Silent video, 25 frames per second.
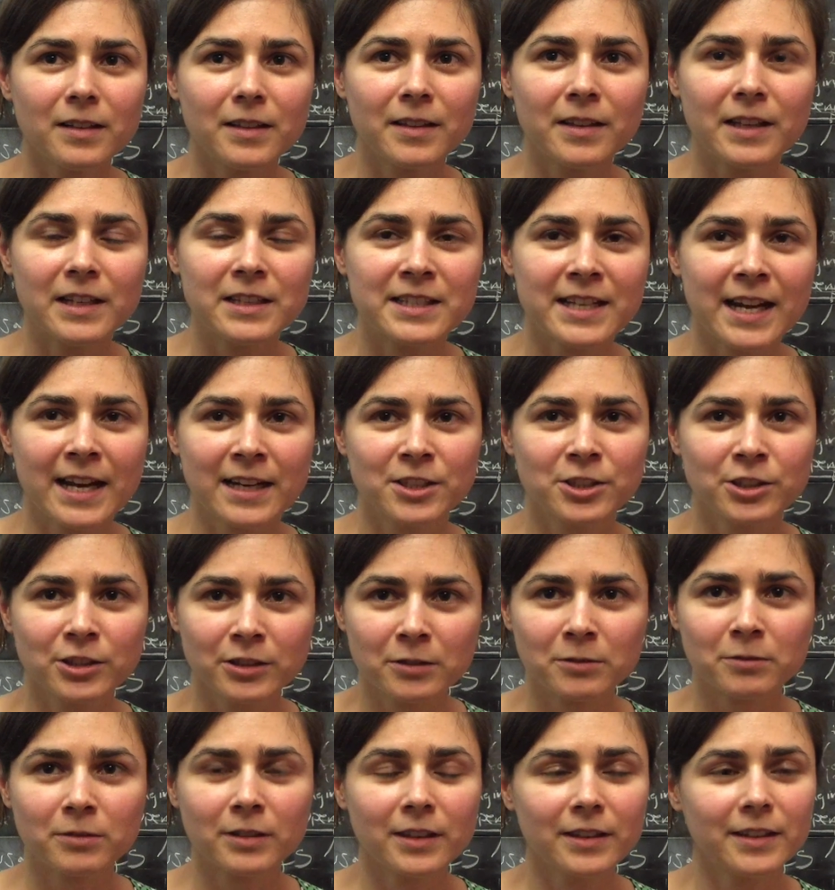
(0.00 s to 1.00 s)
it's
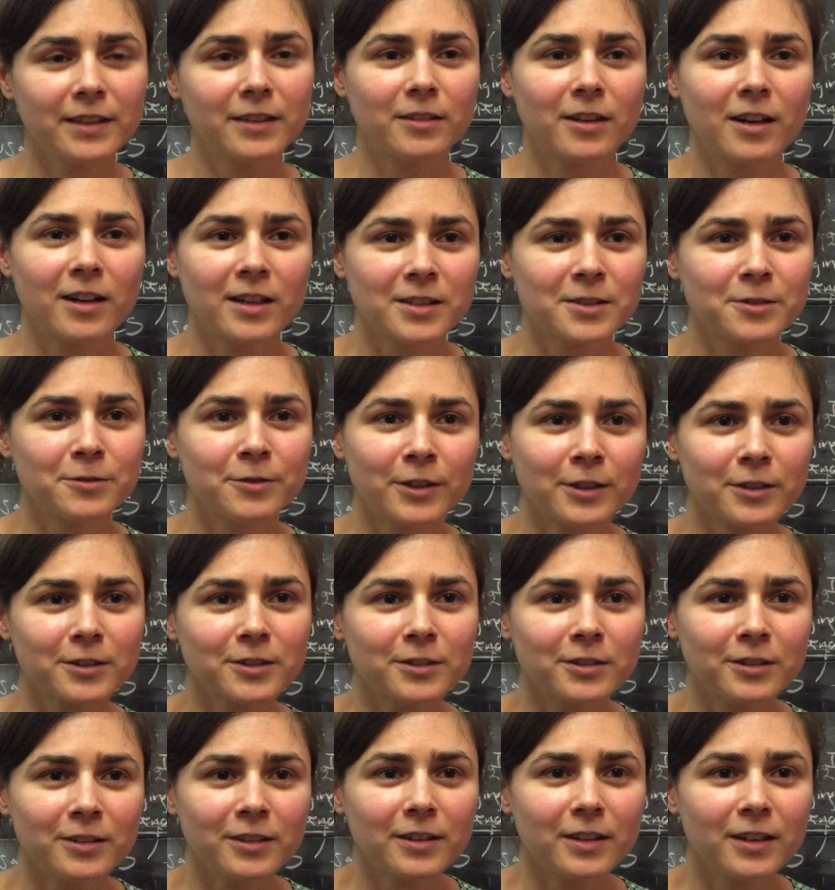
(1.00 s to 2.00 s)
actually really cross
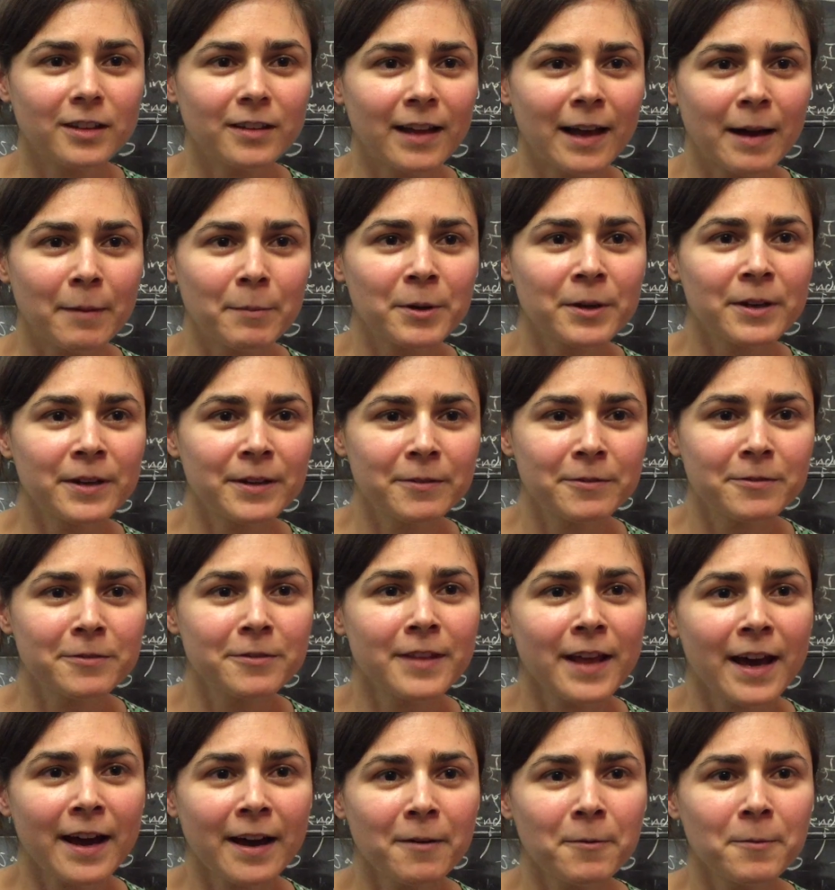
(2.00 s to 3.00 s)
functional and collaborative
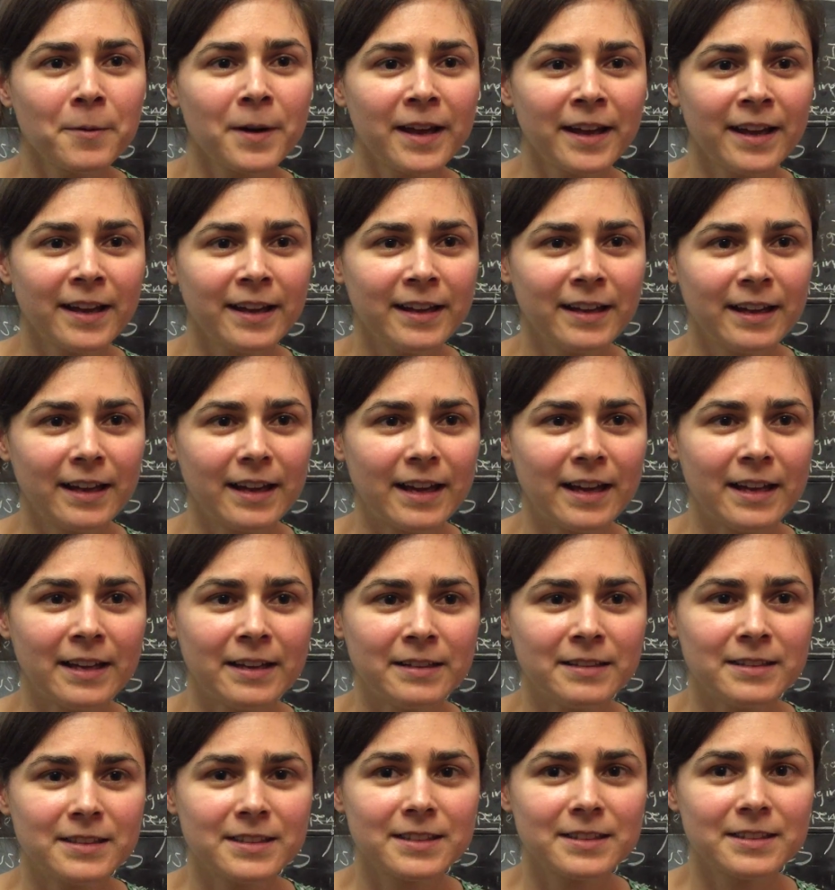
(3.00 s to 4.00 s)
that way.
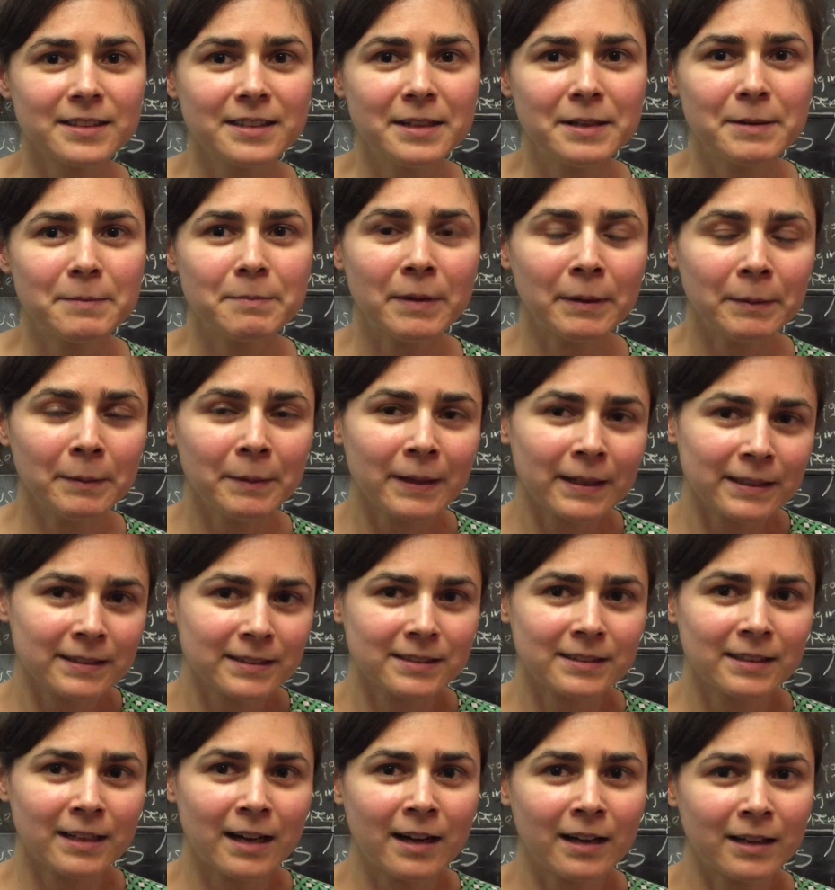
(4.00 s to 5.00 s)
And maybe
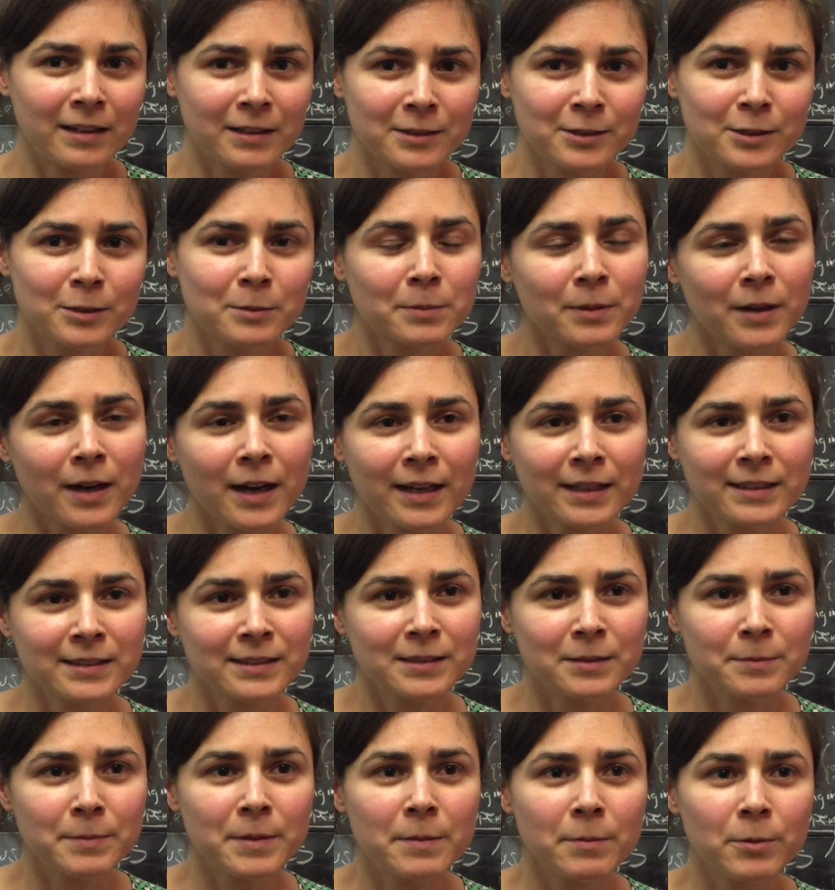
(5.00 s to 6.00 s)
that's not a surprise
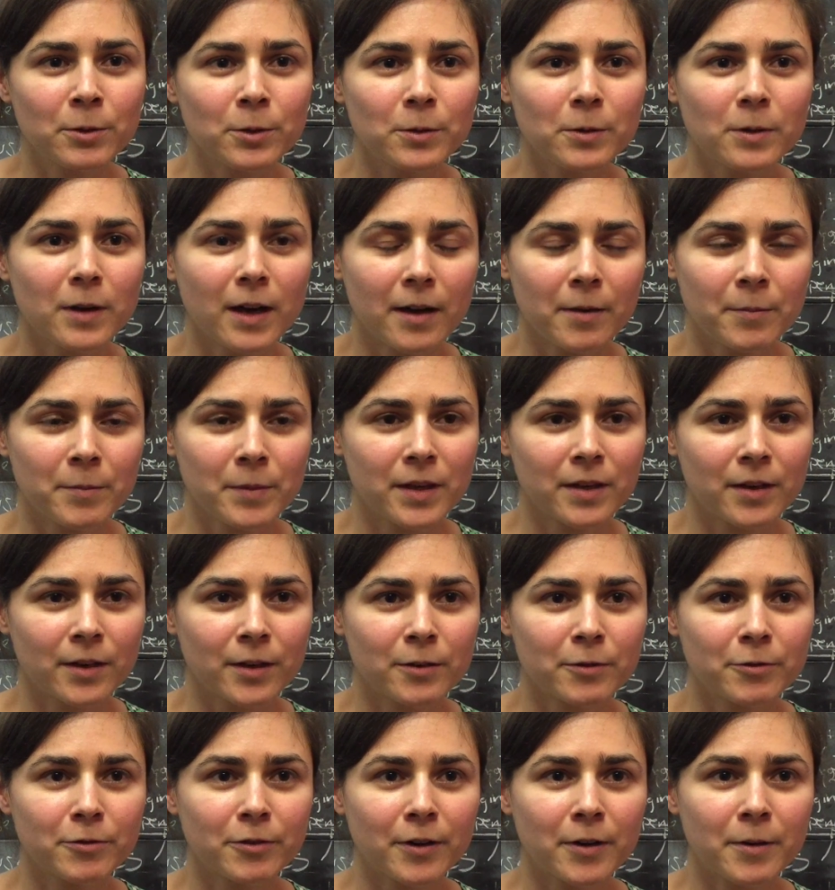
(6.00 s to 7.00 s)
to people who come
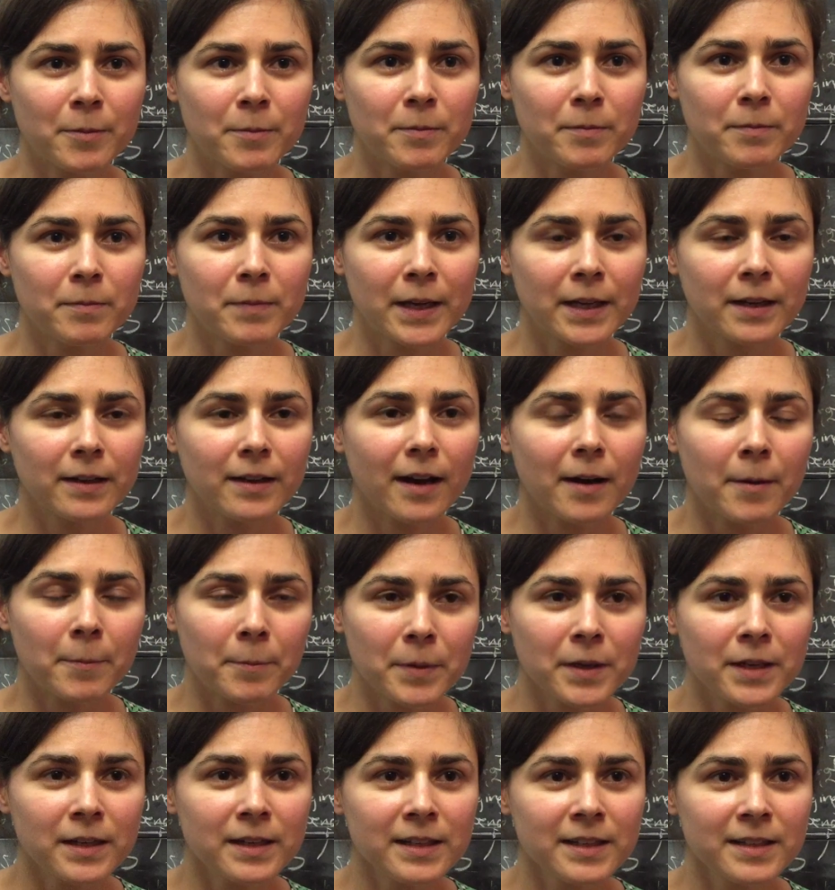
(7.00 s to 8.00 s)
here from big
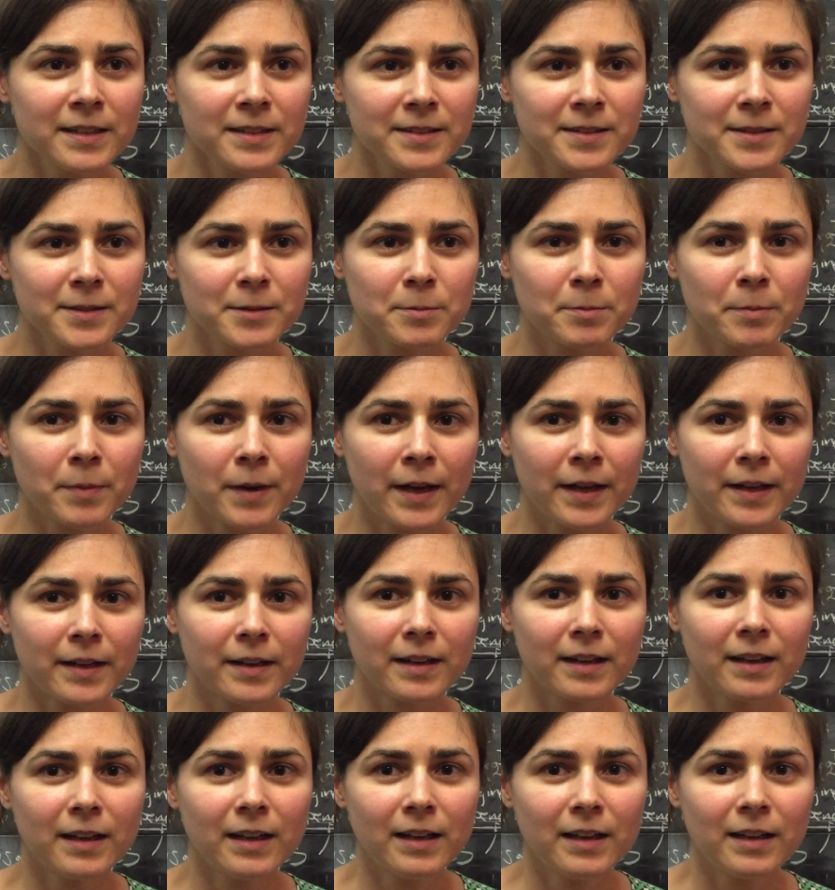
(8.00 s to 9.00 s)
companies, but
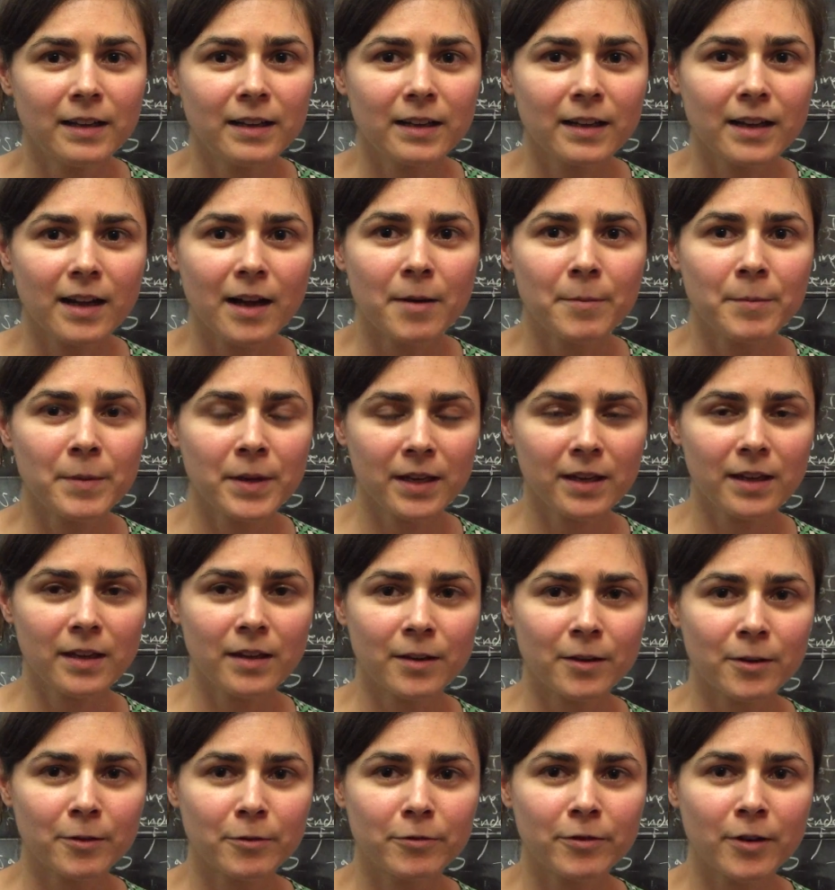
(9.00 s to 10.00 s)
coming
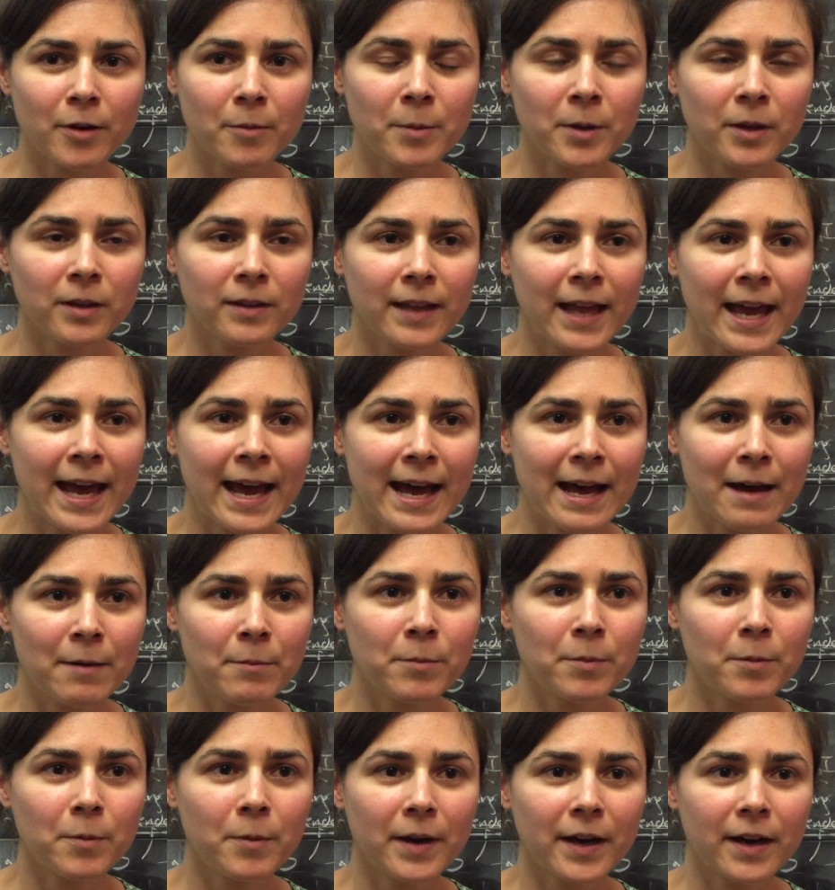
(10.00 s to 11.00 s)
here from a
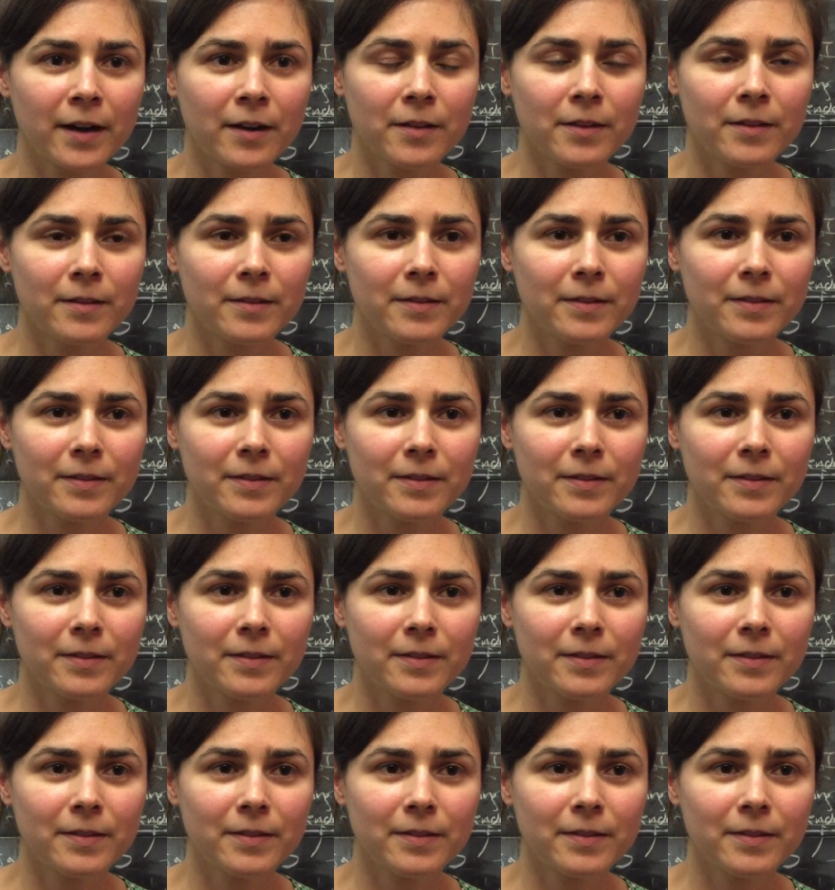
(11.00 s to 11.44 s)
lab where most